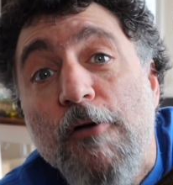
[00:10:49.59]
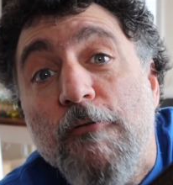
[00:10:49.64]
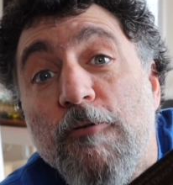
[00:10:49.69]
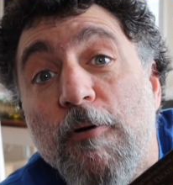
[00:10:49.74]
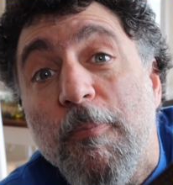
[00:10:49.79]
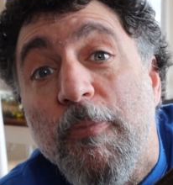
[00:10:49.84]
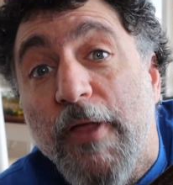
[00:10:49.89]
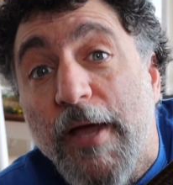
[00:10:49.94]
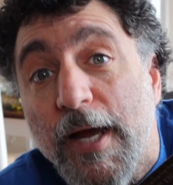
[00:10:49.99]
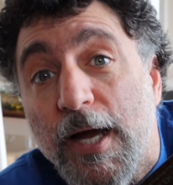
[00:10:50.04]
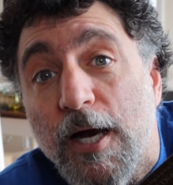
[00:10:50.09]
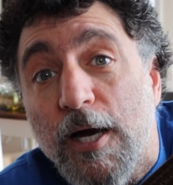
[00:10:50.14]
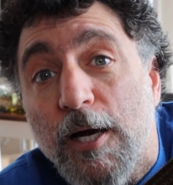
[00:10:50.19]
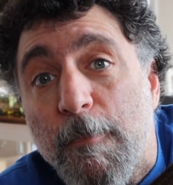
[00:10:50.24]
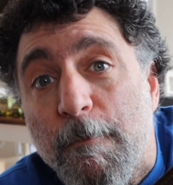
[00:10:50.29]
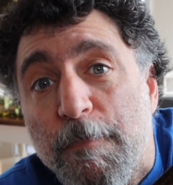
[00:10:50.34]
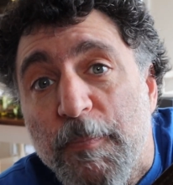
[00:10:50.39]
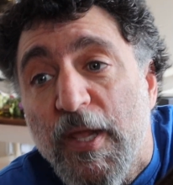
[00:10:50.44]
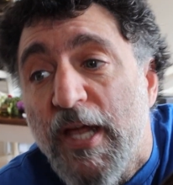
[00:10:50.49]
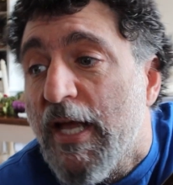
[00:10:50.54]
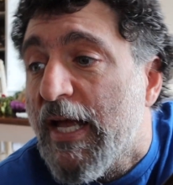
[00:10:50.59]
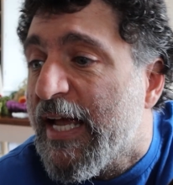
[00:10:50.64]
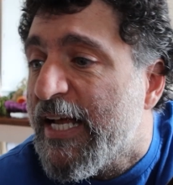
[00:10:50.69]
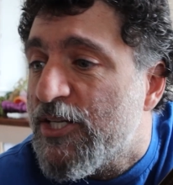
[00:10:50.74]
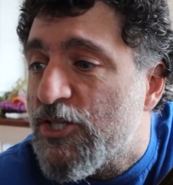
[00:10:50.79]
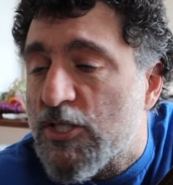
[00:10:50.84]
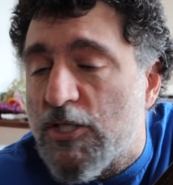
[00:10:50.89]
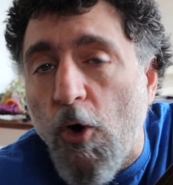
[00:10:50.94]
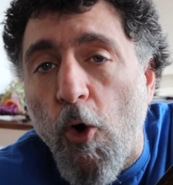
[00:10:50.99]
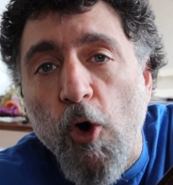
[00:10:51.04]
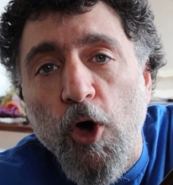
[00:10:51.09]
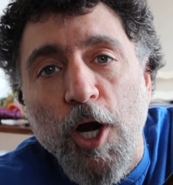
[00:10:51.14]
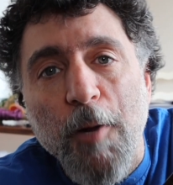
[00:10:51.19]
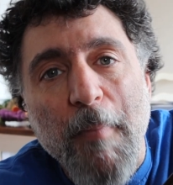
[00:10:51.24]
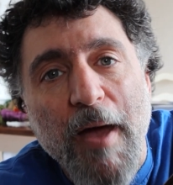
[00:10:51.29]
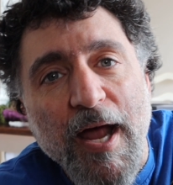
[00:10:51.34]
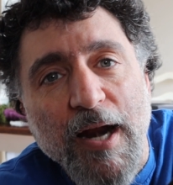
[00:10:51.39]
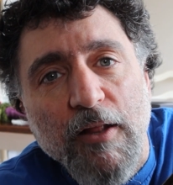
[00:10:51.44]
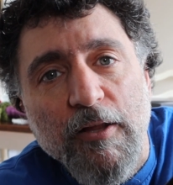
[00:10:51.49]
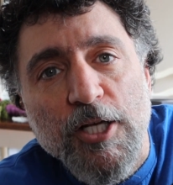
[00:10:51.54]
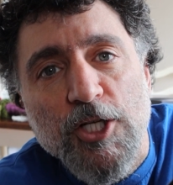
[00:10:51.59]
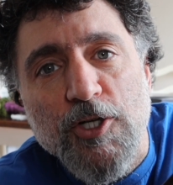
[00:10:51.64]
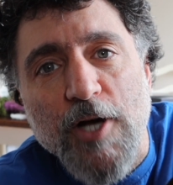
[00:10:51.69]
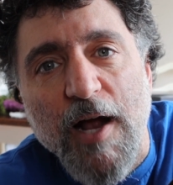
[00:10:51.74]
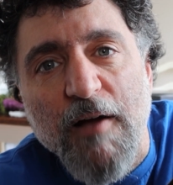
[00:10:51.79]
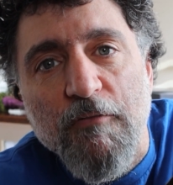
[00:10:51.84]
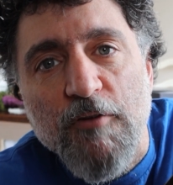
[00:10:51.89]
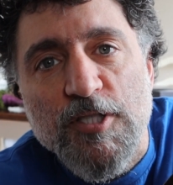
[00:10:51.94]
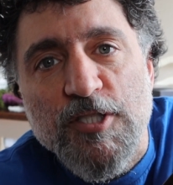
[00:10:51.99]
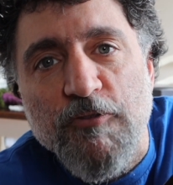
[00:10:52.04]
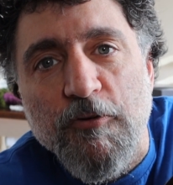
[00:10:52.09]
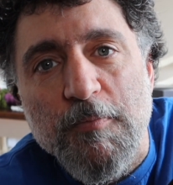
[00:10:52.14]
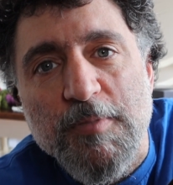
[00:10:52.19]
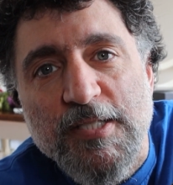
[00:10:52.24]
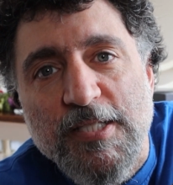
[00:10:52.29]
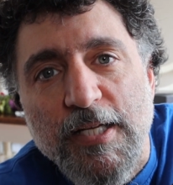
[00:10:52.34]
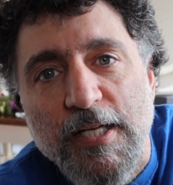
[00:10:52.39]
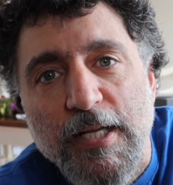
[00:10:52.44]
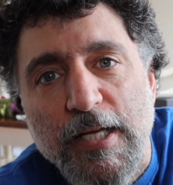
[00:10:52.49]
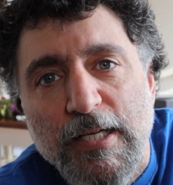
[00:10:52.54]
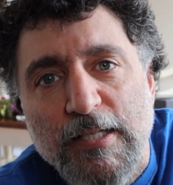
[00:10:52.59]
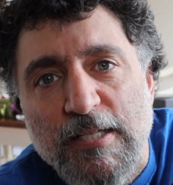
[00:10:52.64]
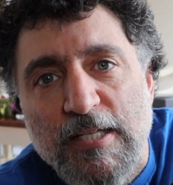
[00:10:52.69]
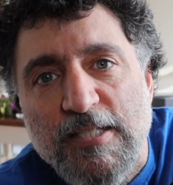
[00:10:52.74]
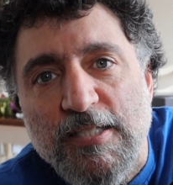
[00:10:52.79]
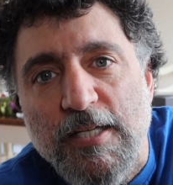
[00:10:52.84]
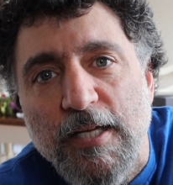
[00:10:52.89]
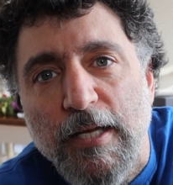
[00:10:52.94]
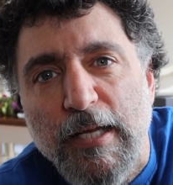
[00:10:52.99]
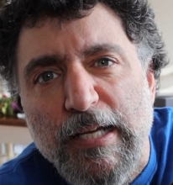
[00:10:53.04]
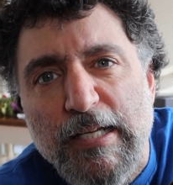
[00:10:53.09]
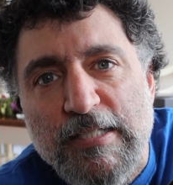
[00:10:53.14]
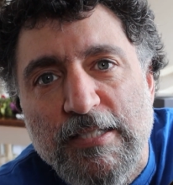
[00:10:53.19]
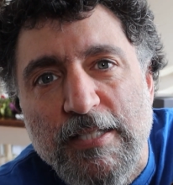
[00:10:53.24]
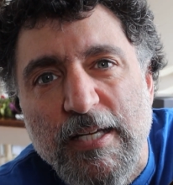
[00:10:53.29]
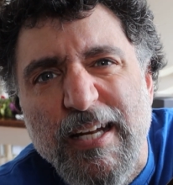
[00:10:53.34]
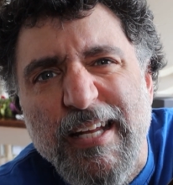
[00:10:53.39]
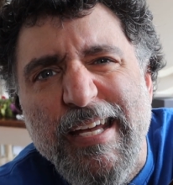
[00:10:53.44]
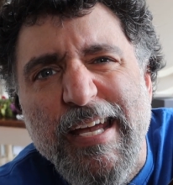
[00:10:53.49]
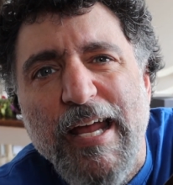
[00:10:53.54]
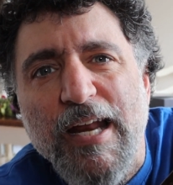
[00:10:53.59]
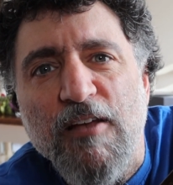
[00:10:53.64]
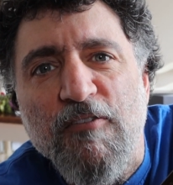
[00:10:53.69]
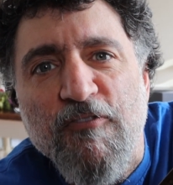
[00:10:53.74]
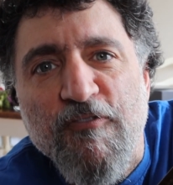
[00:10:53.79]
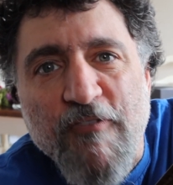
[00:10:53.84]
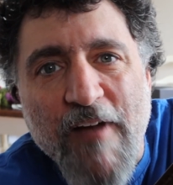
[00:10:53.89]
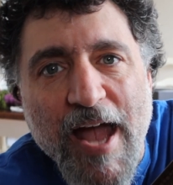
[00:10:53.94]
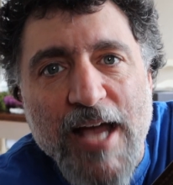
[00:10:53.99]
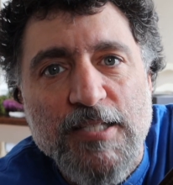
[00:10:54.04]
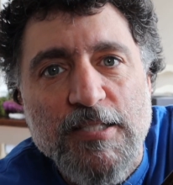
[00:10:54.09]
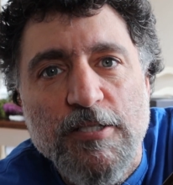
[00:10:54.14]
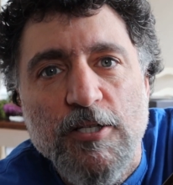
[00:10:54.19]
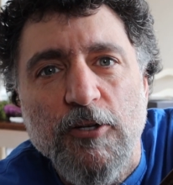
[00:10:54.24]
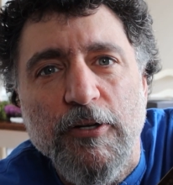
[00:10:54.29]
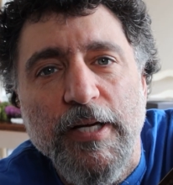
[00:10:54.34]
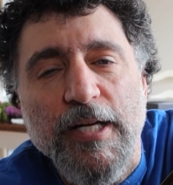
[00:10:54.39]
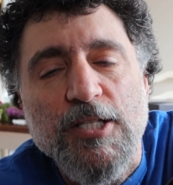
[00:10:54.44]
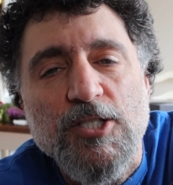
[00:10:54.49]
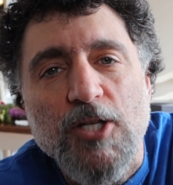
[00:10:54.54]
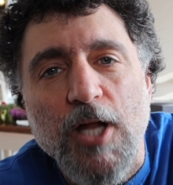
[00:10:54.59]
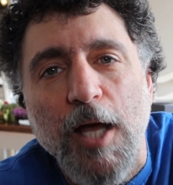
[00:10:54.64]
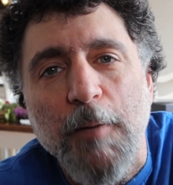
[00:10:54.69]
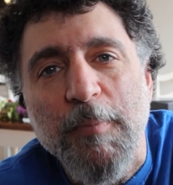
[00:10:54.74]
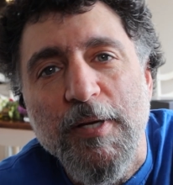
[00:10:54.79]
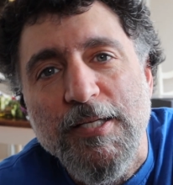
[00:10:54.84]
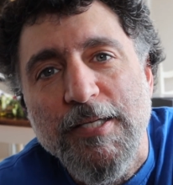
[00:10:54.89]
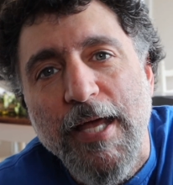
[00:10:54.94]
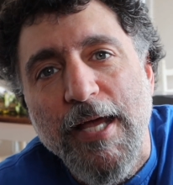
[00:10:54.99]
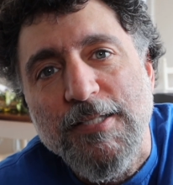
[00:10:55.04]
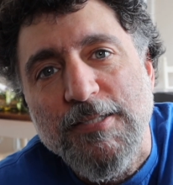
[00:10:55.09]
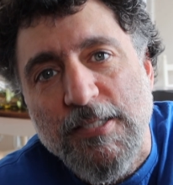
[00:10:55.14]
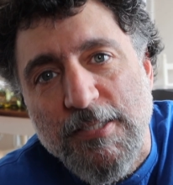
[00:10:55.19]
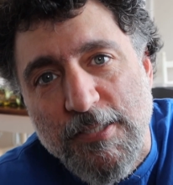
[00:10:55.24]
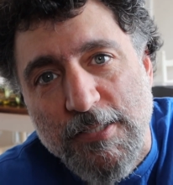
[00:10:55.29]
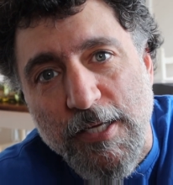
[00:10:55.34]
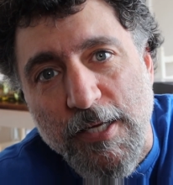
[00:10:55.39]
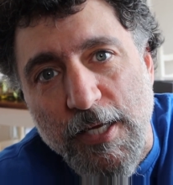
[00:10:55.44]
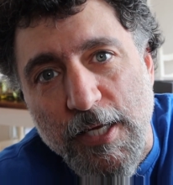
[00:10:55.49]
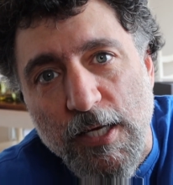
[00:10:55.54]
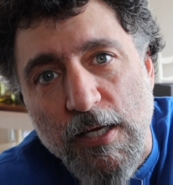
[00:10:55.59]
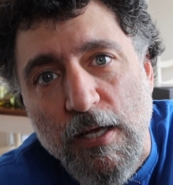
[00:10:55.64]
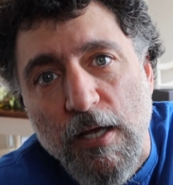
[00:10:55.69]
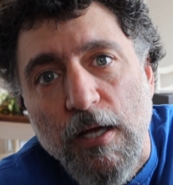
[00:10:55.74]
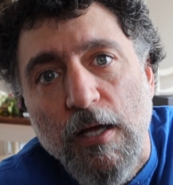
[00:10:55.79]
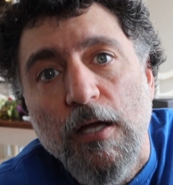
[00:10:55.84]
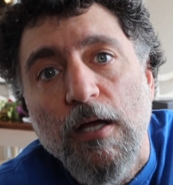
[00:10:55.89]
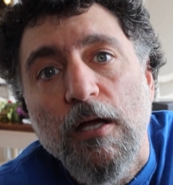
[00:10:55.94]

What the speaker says: From there, he just automatically travels from city to city to city, getting faster each time he takes a city,